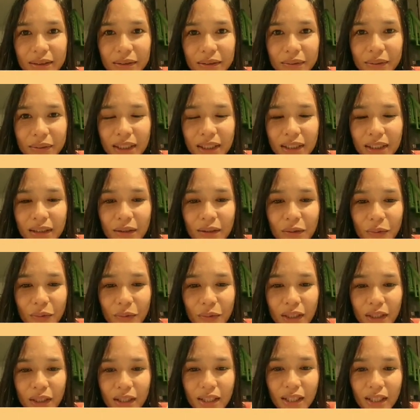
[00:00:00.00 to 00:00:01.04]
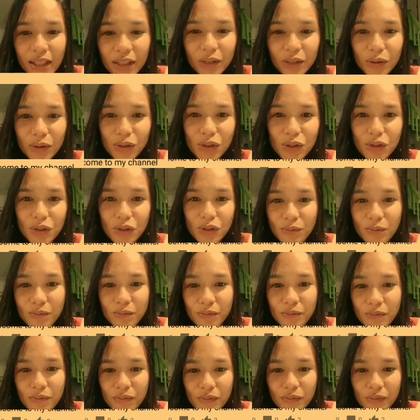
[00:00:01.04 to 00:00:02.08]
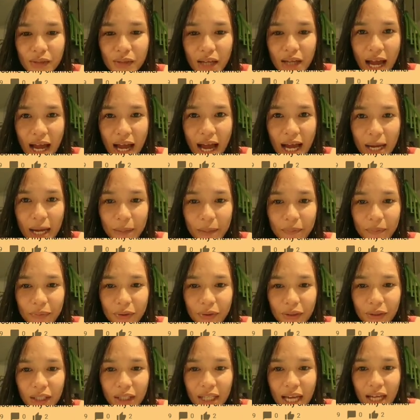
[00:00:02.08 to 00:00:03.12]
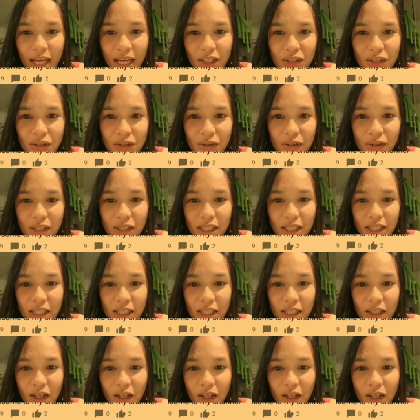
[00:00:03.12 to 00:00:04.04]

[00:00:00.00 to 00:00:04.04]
with the YouTube app, you can actually